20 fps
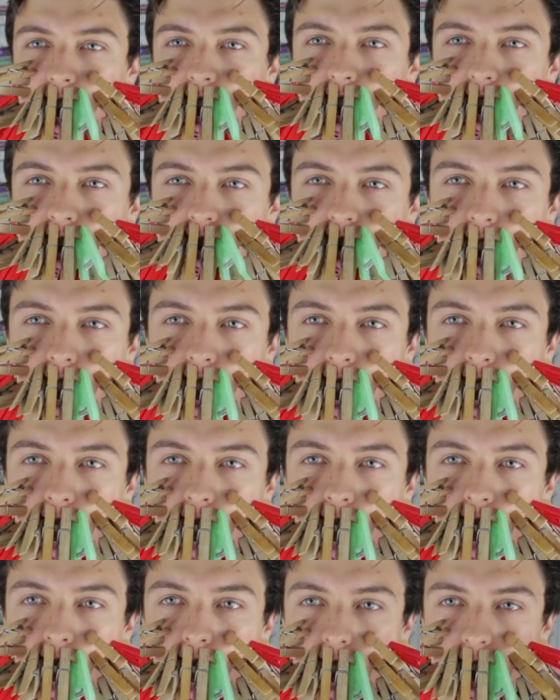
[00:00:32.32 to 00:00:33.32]
They really hurt,
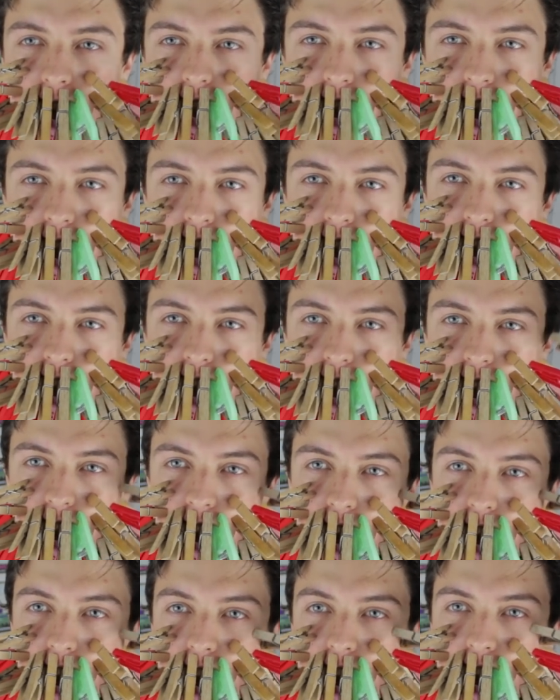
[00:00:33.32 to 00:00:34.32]
actually.
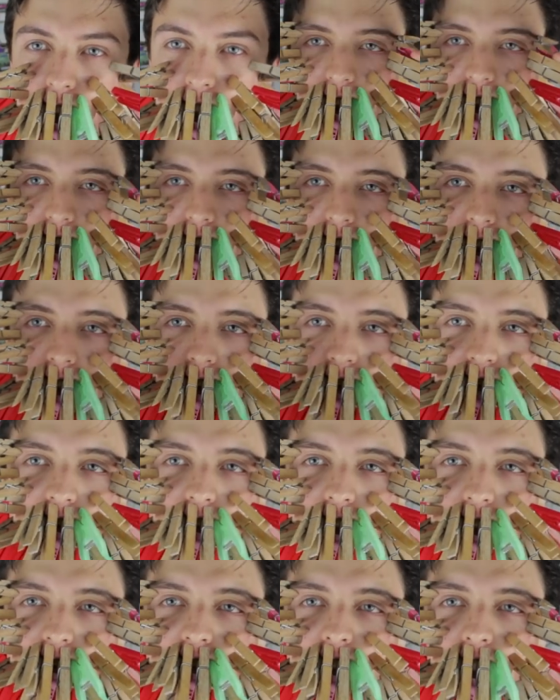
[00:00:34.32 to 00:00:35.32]

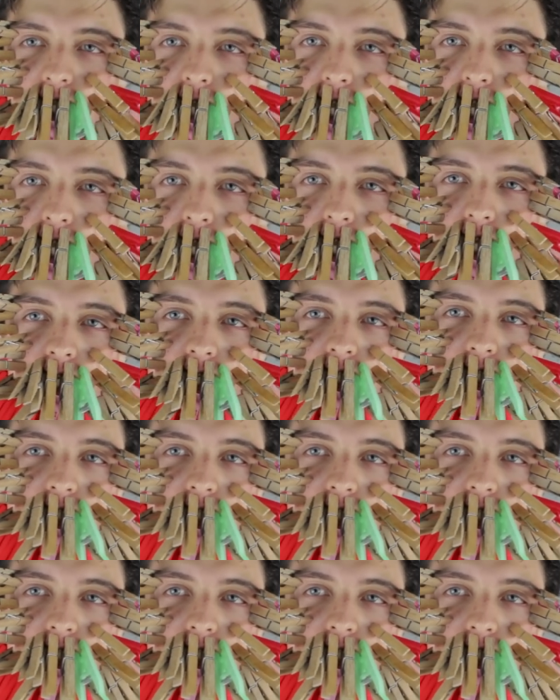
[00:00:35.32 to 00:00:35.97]
50!